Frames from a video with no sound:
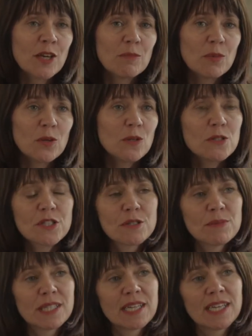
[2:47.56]
But
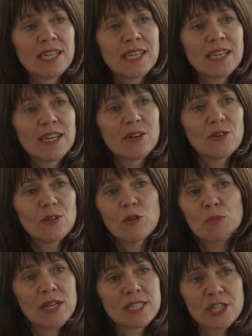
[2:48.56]
ultimately, all the
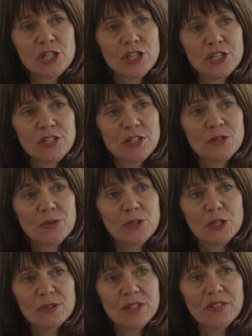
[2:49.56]
practitioners that
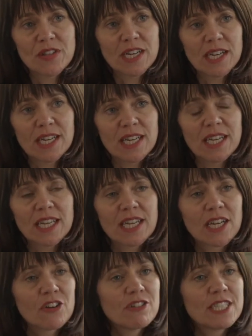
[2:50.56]
work within the clinic
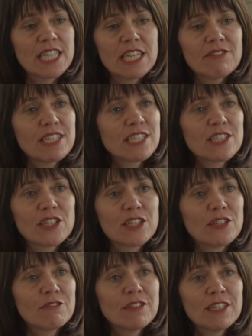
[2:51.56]
are adhering
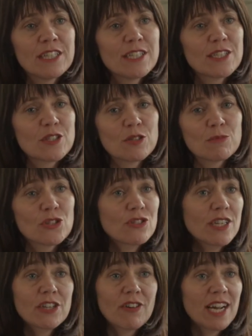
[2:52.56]
to some
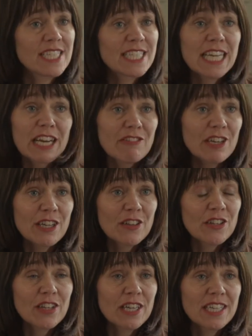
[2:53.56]
strict criteria
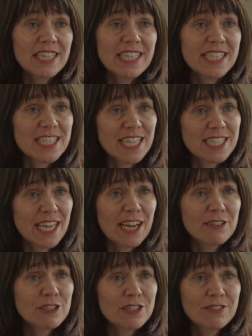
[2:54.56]
that the clinic set
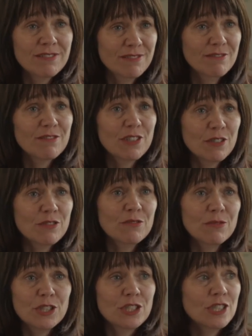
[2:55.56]
out,
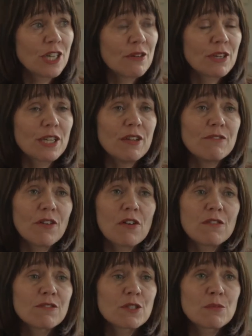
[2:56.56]
which
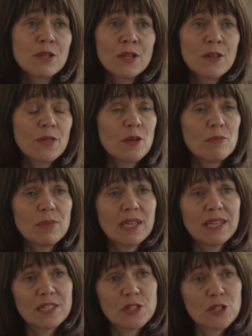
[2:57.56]
involves them
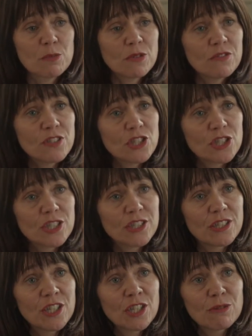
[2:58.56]
being in
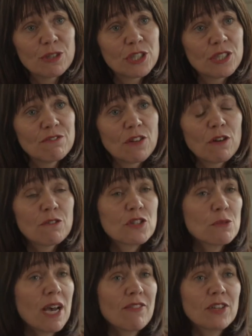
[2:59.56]
supervision, which involves
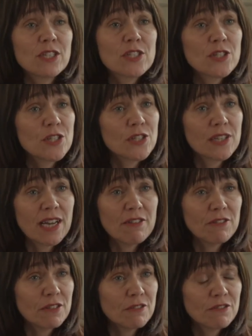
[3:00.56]
them having a certain
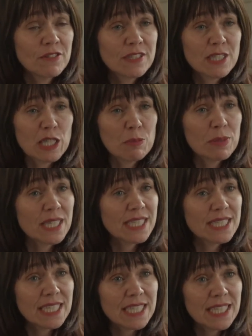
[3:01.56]
level of
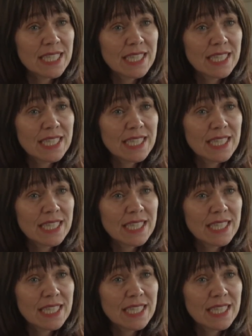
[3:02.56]
CPD,